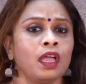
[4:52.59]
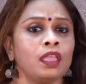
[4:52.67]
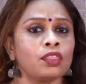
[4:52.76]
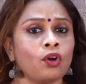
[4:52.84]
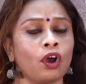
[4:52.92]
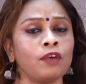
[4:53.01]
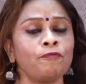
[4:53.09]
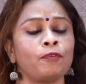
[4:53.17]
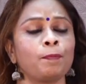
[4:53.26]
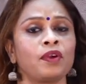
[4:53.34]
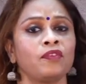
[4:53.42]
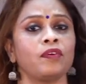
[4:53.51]

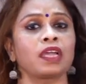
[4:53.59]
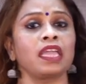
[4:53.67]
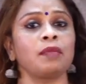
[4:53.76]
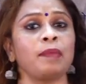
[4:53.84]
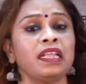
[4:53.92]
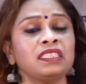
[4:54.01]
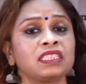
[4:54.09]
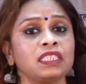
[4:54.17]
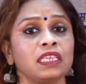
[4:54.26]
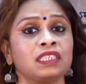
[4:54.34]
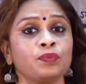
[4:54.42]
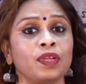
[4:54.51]
Thought-provoking means
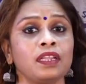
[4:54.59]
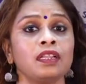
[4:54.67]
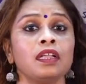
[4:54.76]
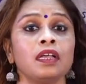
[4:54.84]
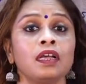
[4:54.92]
it will